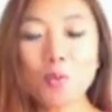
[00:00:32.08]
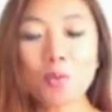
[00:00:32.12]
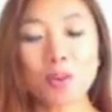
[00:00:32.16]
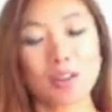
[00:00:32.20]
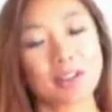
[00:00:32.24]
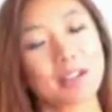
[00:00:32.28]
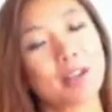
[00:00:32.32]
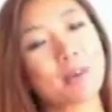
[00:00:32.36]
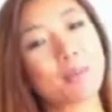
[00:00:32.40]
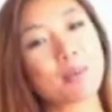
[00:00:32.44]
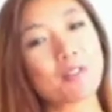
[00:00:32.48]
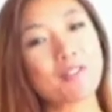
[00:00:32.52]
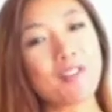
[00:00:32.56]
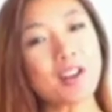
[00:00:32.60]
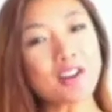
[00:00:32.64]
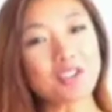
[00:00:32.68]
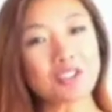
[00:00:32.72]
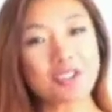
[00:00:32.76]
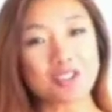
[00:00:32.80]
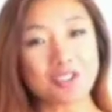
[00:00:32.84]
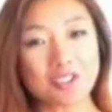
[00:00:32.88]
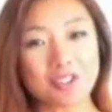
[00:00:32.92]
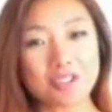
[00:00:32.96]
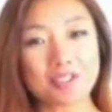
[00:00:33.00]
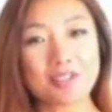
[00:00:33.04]
working
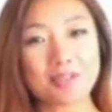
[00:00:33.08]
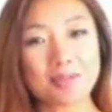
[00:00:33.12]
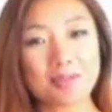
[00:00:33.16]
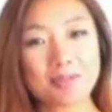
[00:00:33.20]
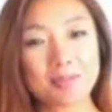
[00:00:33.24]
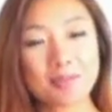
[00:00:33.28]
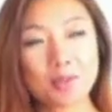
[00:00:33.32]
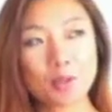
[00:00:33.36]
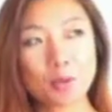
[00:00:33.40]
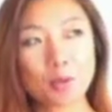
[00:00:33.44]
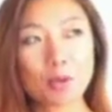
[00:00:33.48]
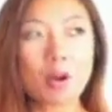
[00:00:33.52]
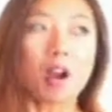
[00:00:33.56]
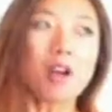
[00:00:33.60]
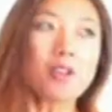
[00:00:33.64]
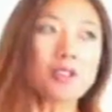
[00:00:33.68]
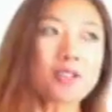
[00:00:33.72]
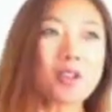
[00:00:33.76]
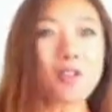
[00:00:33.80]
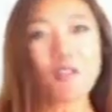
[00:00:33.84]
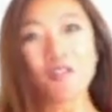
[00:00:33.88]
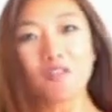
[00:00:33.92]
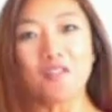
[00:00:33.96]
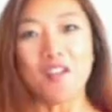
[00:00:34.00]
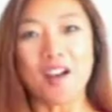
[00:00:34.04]
professionals who are
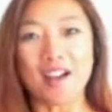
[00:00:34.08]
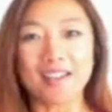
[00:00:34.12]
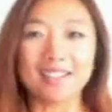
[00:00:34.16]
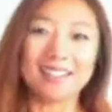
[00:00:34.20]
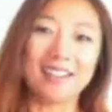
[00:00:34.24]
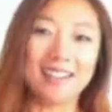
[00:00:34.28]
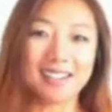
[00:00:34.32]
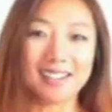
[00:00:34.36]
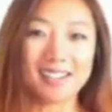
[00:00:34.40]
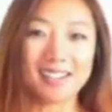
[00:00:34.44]
also fun and